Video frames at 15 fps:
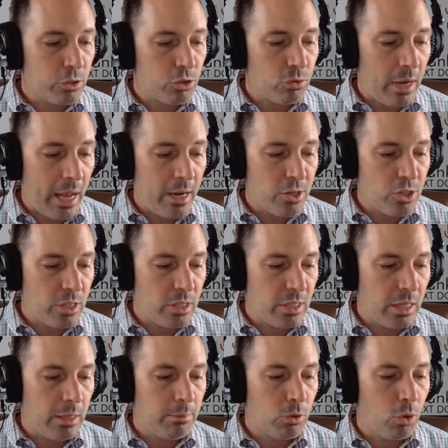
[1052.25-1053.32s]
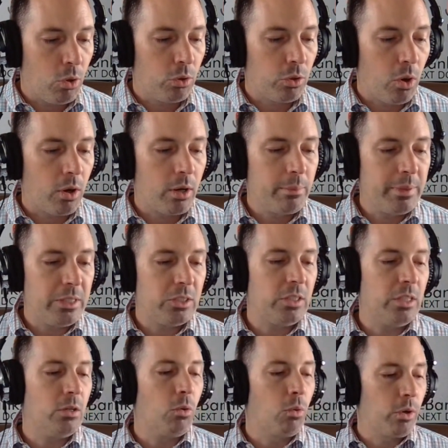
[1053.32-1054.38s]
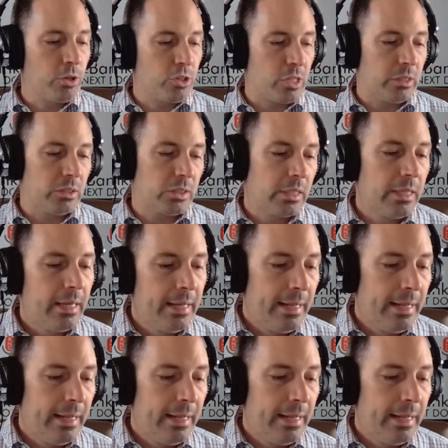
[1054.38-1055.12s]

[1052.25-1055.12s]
Strategy team called RBC Origins.